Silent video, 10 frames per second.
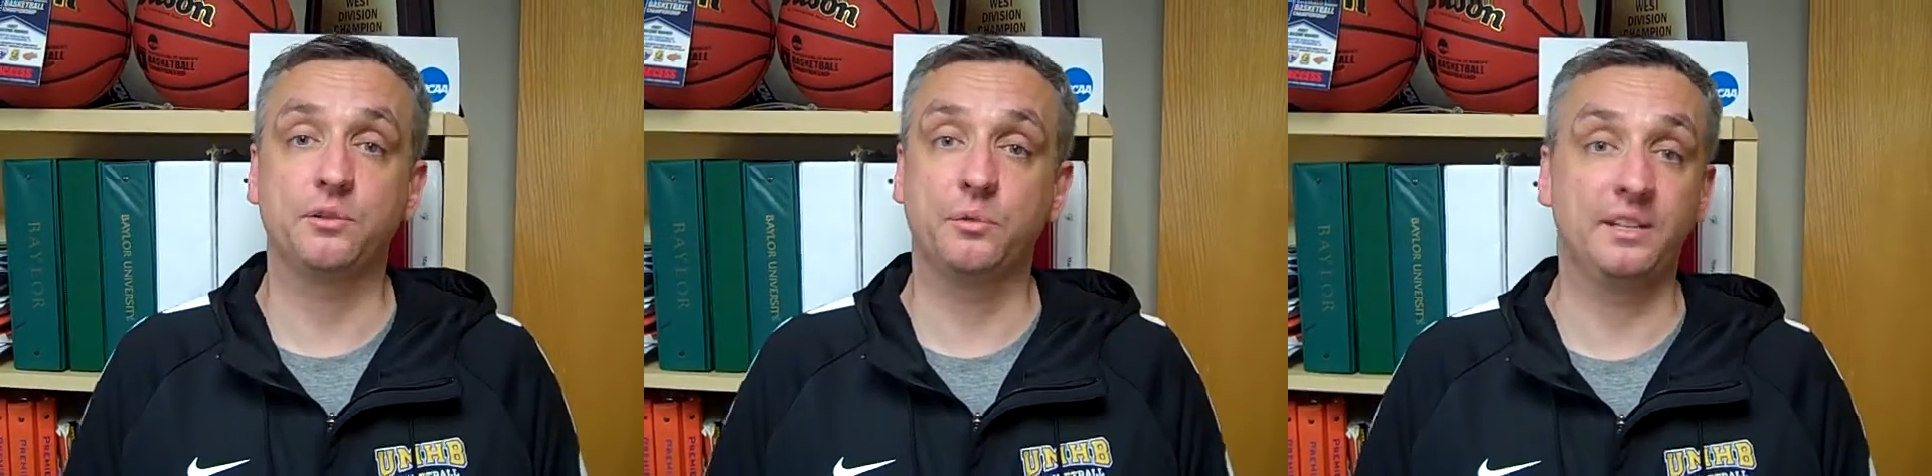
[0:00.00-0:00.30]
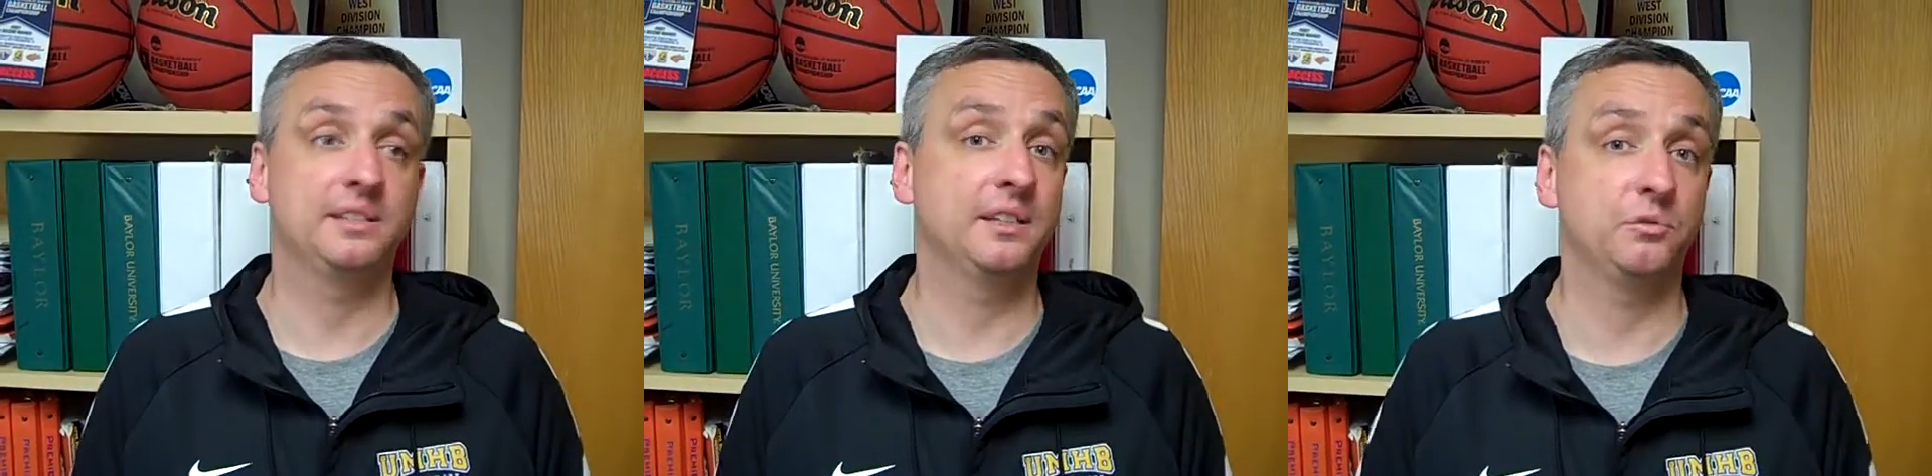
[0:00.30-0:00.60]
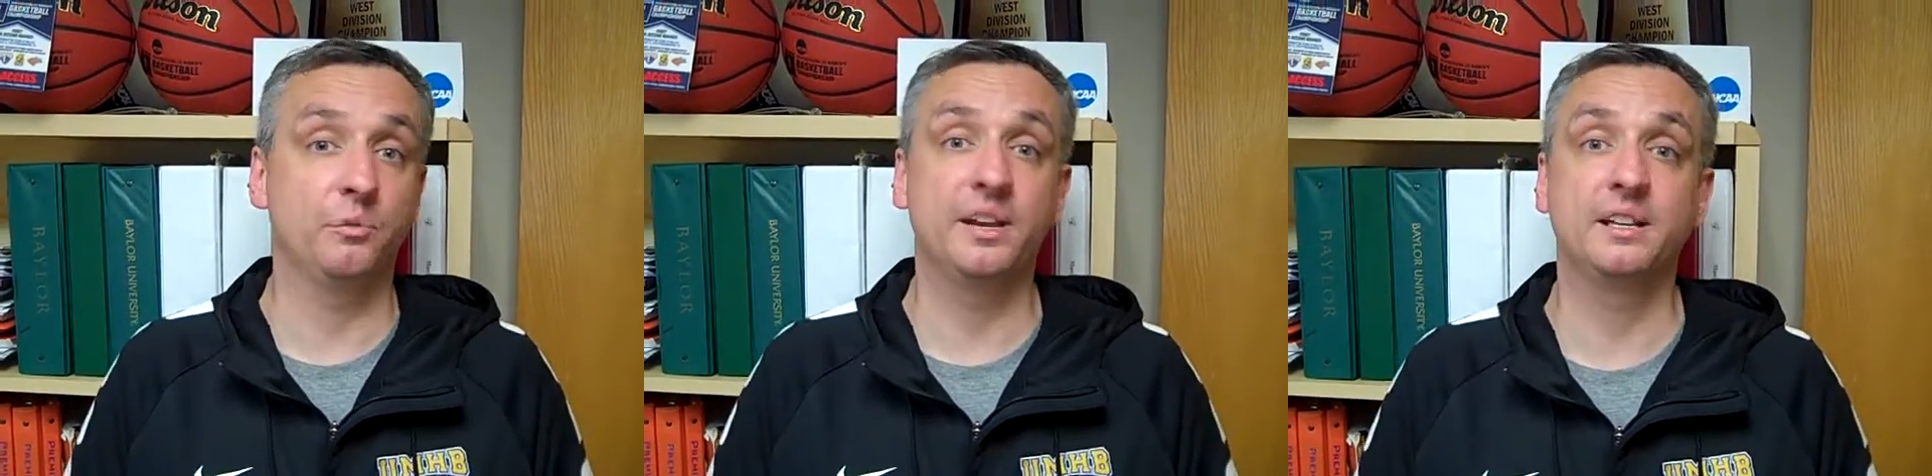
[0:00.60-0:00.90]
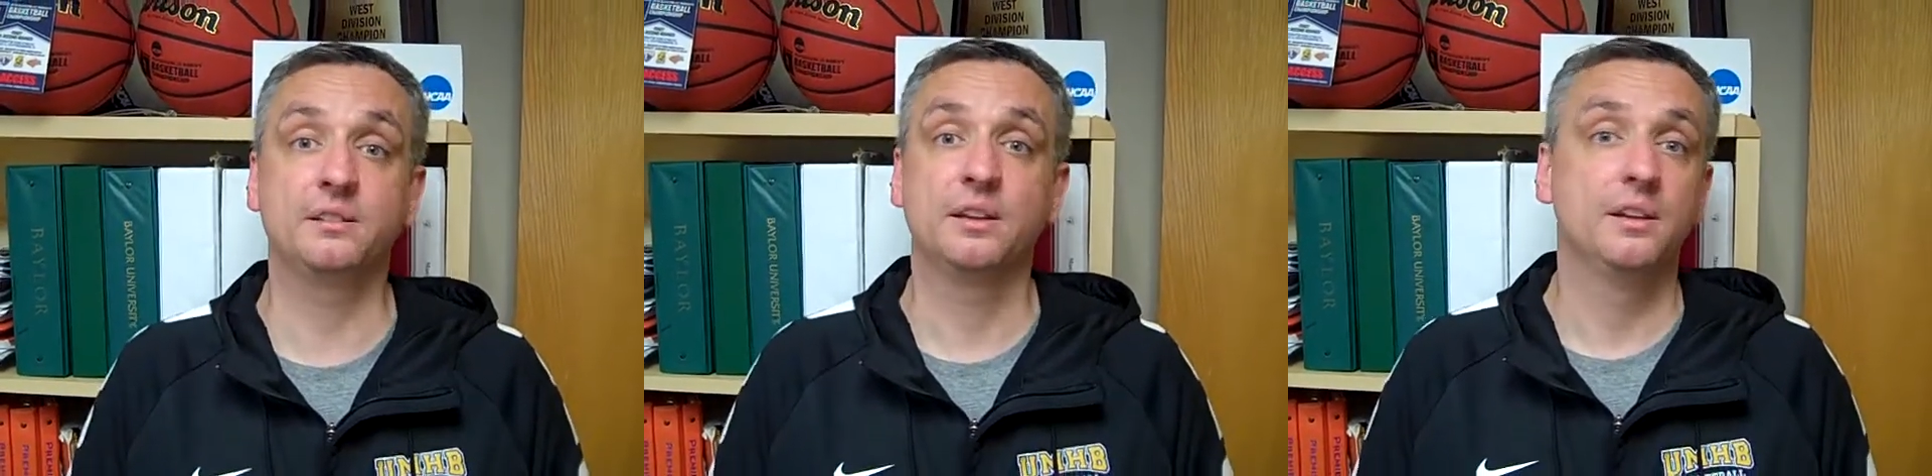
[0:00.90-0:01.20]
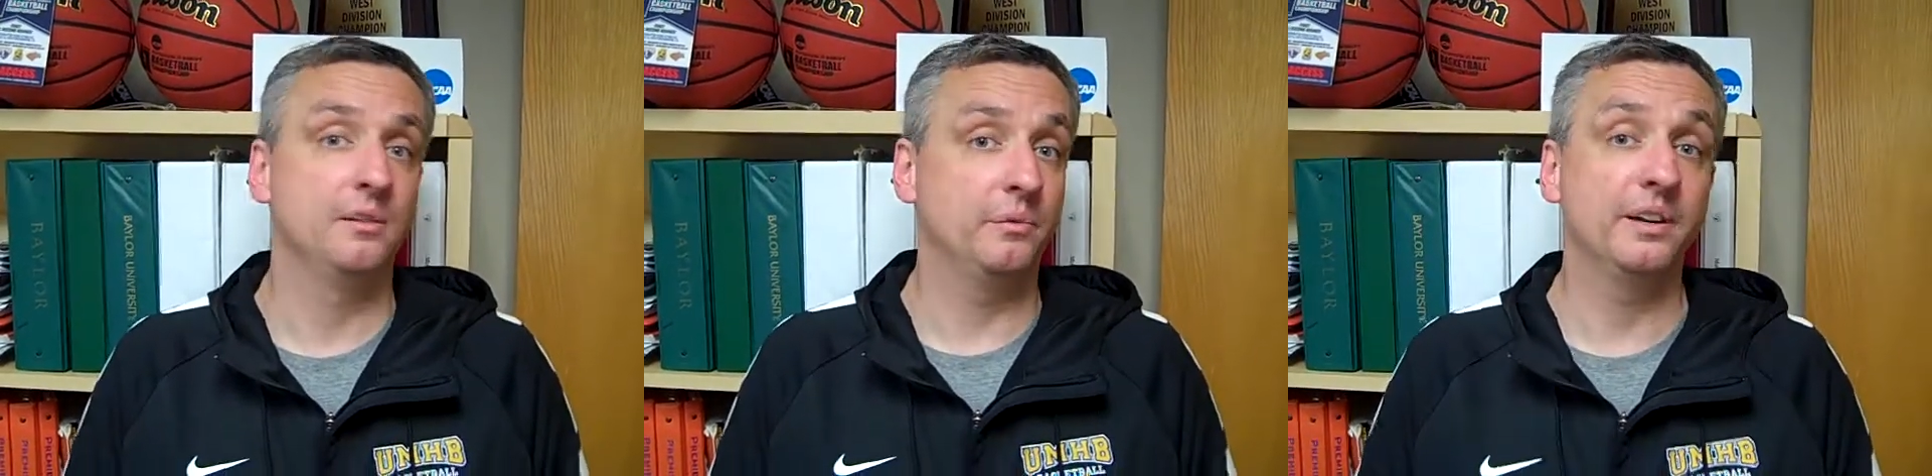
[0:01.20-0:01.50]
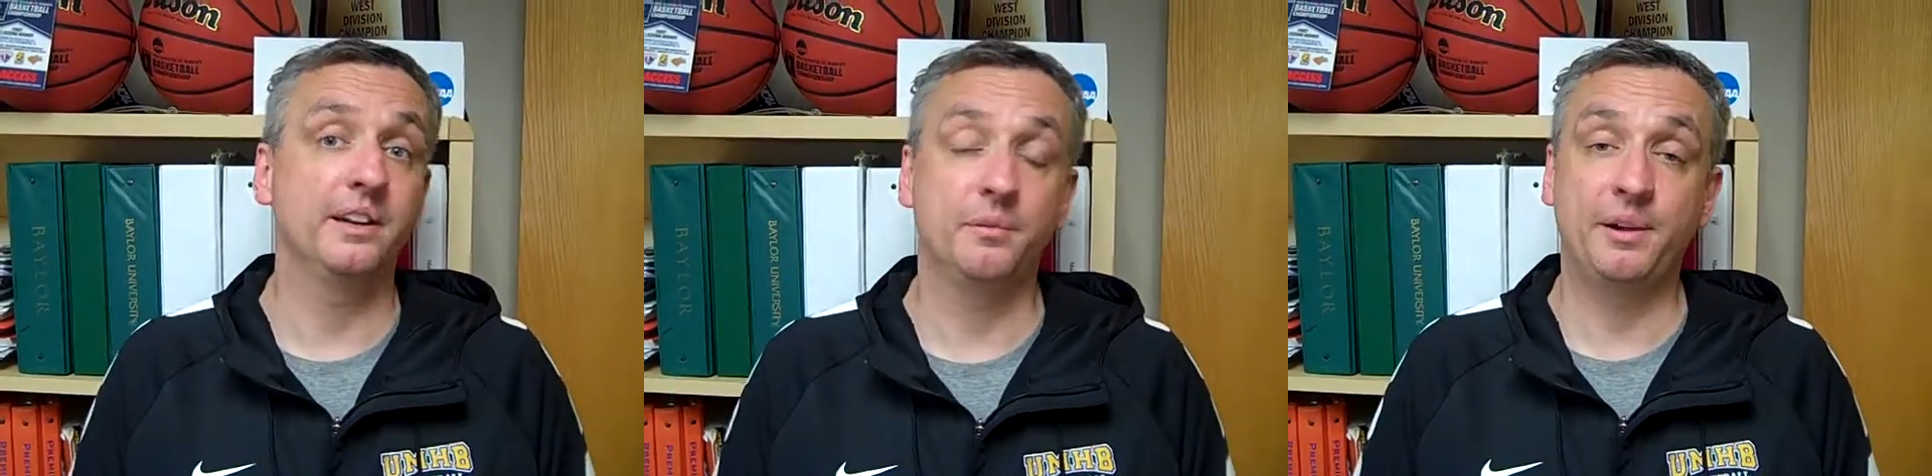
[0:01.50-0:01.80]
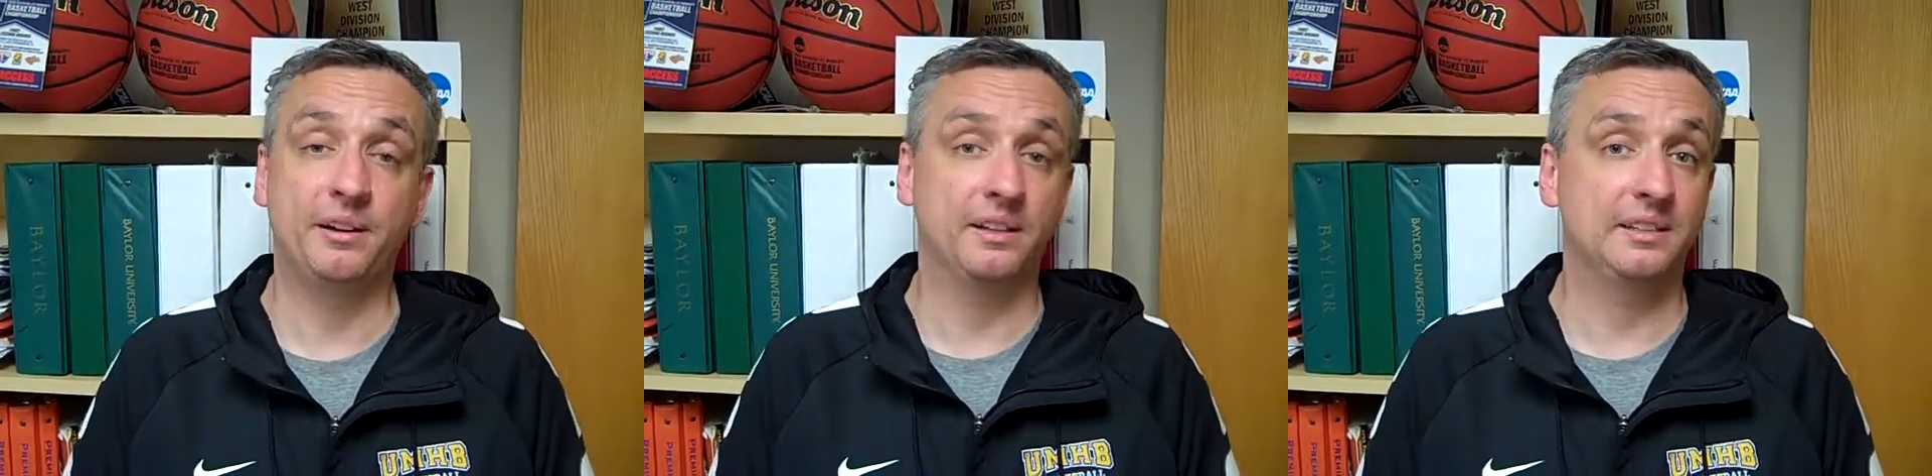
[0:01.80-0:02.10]
26 wins, winning an
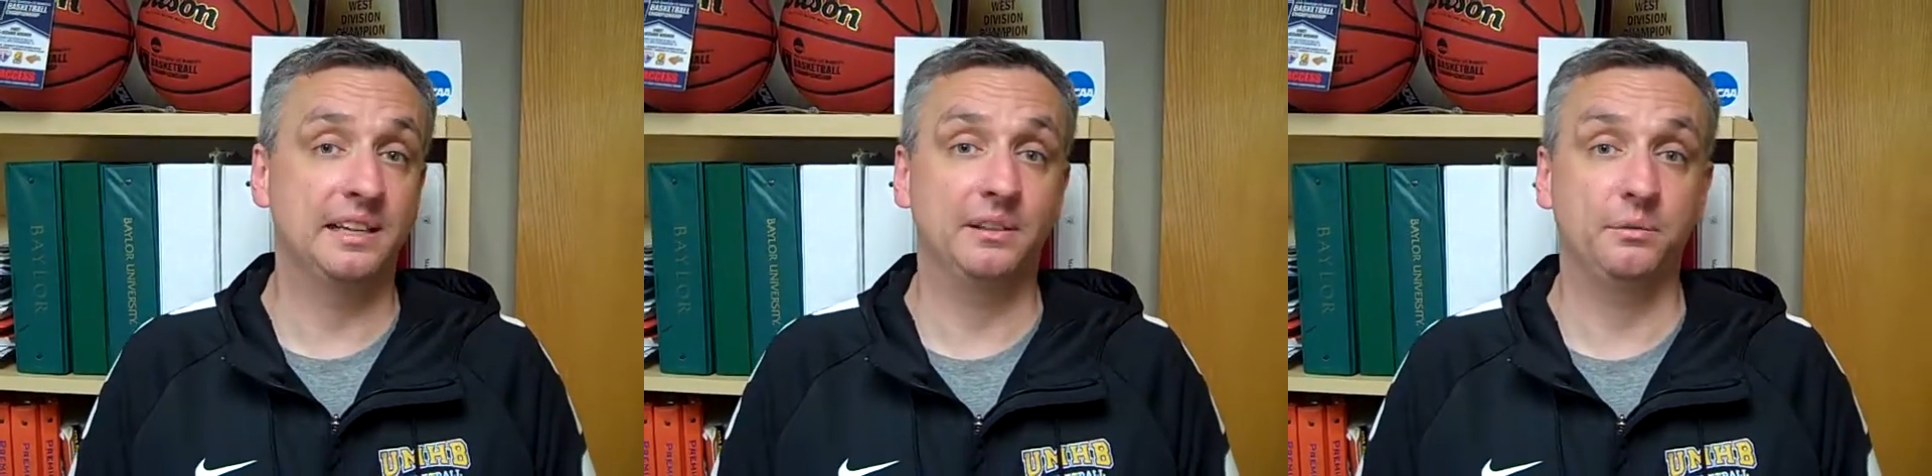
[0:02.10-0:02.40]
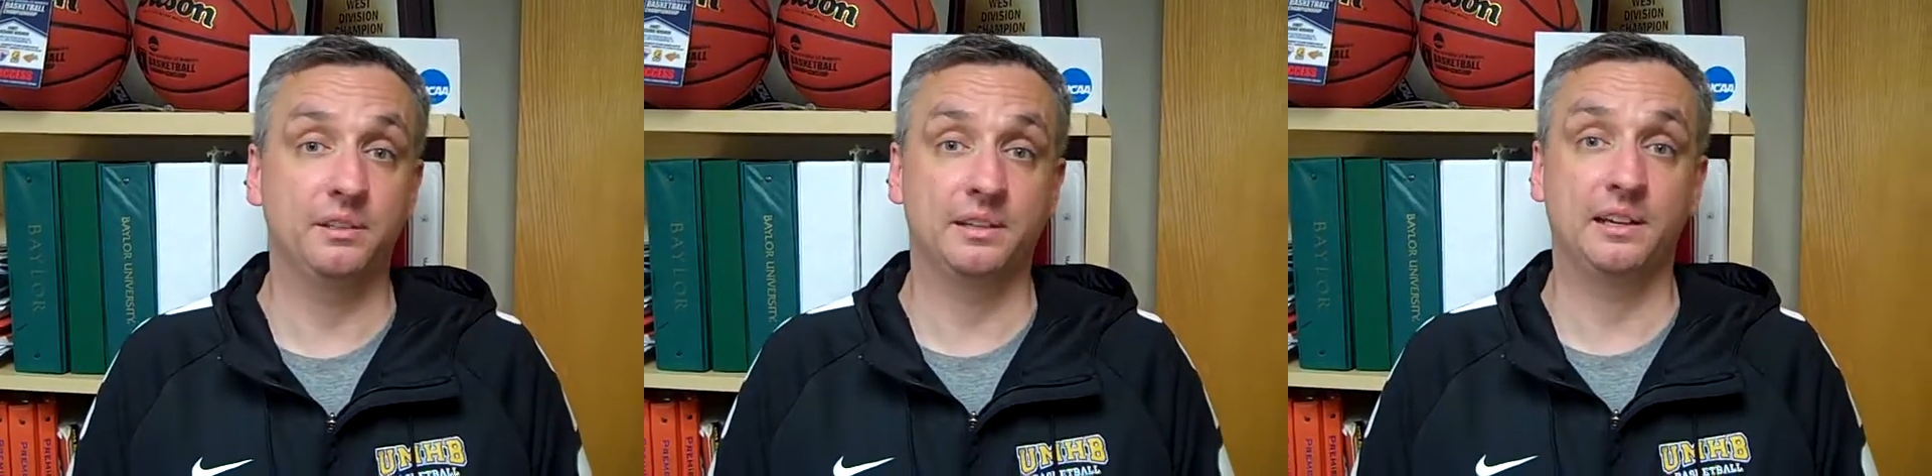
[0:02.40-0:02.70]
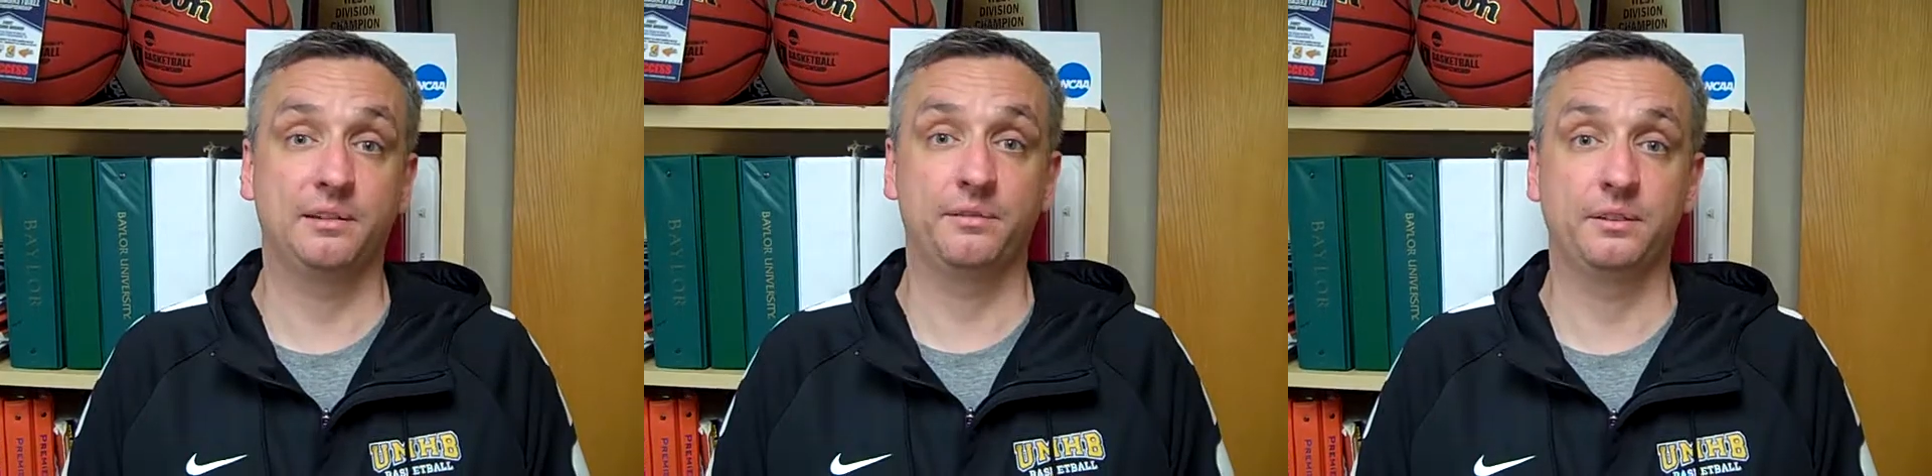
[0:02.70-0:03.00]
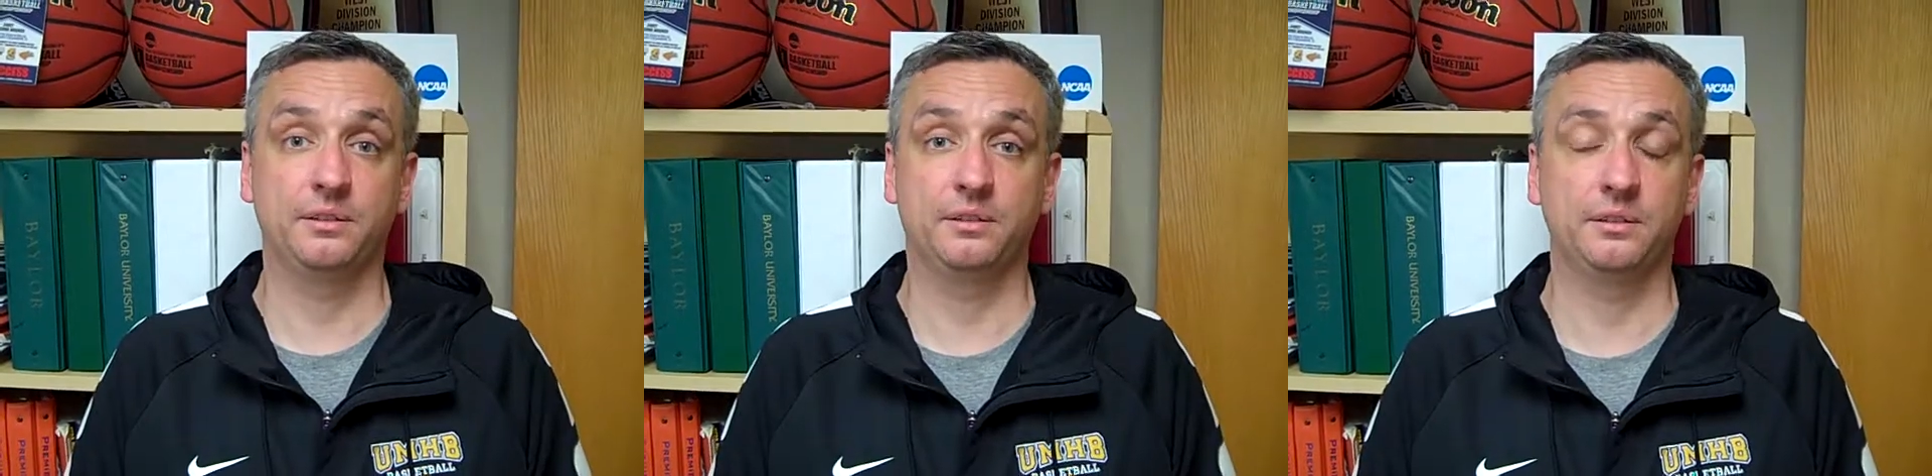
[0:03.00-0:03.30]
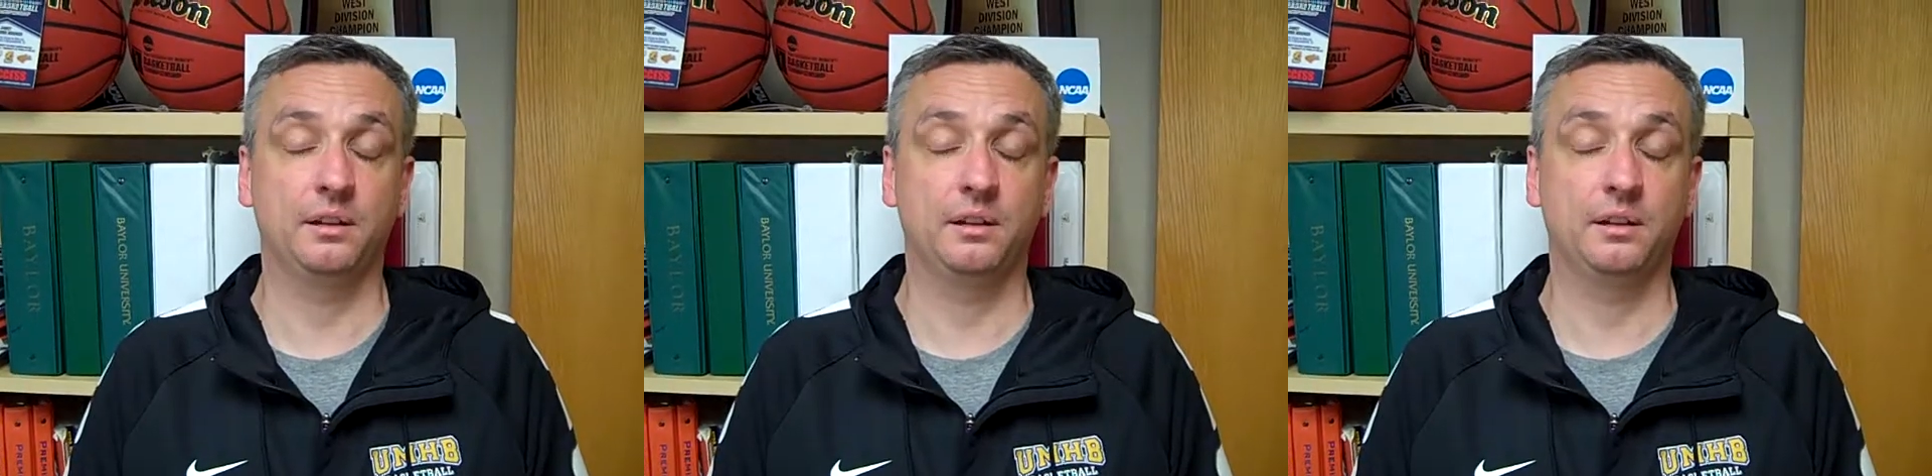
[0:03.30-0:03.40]
American Southwest Conference